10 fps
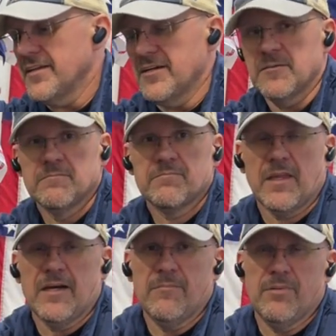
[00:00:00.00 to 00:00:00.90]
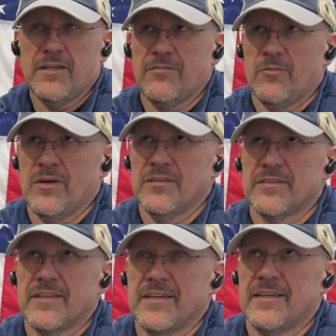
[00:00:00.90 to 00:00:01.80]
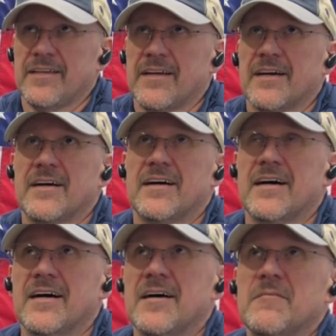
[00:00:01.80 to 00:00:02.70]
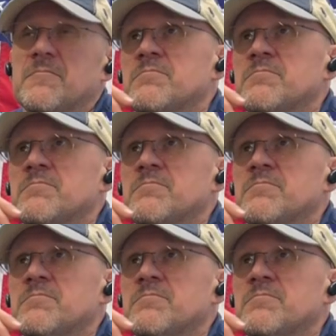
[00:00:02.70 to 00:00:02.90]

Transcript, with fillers: in there. Uh, I believe it was the uh,